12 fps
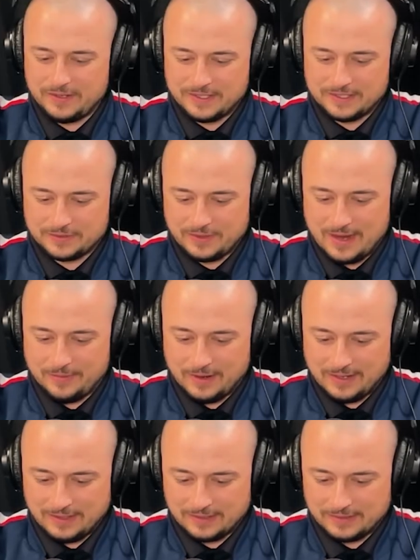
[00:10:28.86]
to describe,
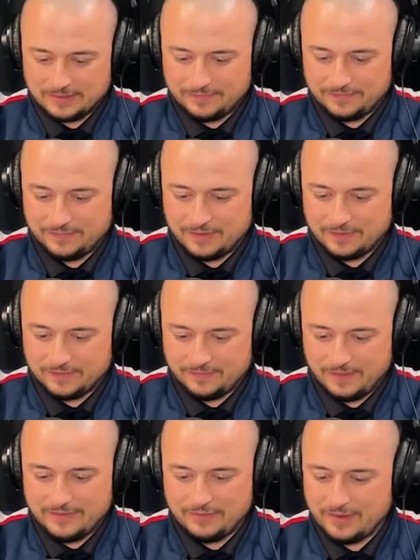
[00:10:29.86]
right? Like the the
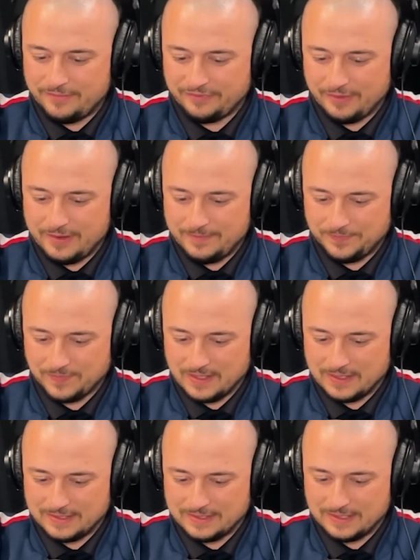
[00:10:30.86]
flavor up front,
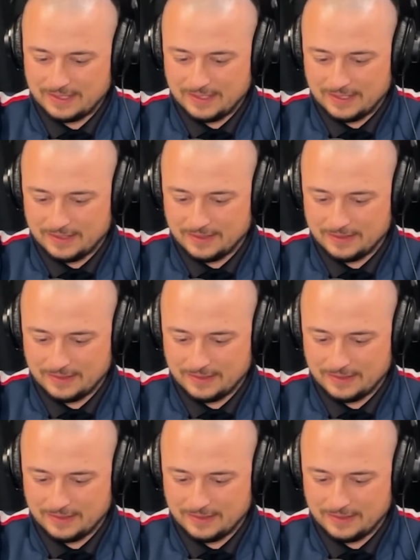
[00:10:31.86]
it's uh,